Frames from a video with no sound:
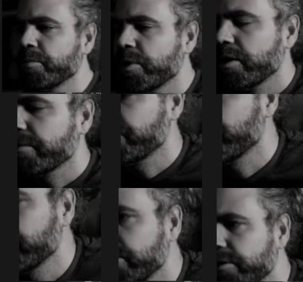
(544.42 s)
I
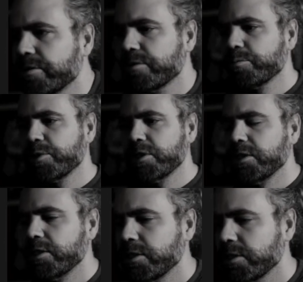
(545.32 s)
find this to
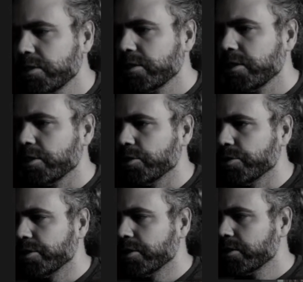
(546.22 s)
be a
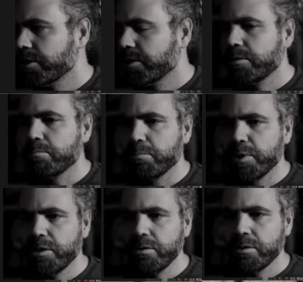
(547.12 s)
good
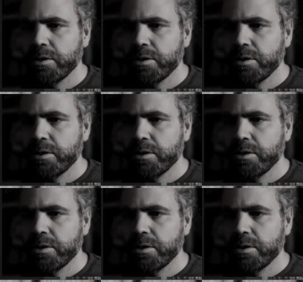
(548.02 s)
middle